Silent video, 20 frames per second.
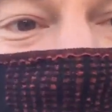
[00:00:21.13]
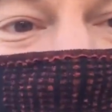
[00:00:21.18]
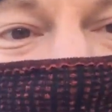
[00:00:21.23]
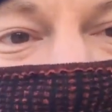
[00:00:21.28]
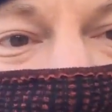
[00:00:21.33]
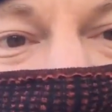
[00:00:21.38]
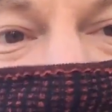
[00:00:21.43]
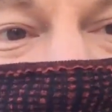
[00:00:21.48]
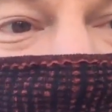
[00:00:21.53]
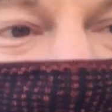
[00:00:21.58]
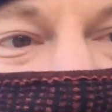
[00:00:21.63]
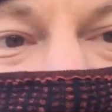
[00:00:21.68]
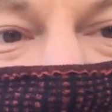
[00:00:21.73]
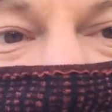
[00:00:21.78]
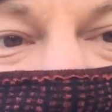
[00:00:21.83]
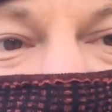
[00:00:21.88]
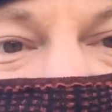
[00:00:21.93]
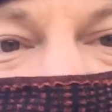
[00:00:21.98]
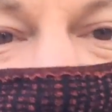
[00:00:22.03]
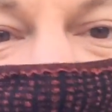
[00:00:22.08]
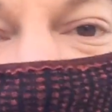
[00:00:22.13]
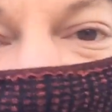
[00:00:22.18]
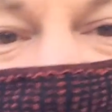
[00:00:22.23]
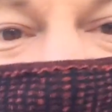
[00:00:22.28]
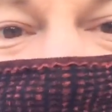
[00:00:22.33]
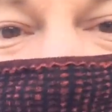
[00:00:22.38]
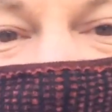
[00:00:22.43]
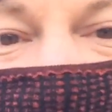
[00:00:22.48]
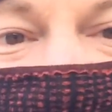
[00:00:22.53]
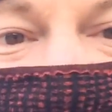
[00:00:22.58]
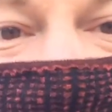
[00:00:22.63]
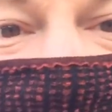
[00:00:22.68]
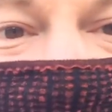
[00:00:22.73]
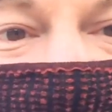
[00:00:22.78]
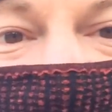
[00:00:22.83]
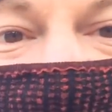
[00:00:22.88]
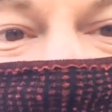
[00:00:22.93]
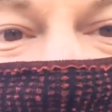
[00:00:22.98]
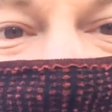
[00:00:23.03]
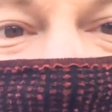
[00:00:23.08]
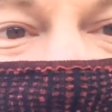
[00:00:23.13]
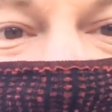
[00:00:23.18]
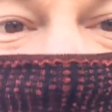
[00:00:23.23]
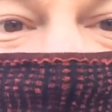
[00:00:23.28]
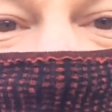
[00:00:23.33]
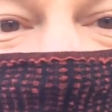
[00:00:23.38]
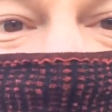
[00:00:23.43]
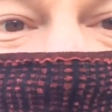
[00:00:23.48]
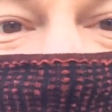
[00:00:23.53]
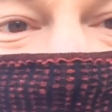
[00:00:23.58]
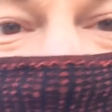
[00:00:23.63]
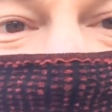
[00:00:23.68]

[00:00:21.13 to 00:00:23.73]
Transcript: this? Let's see if I can share this.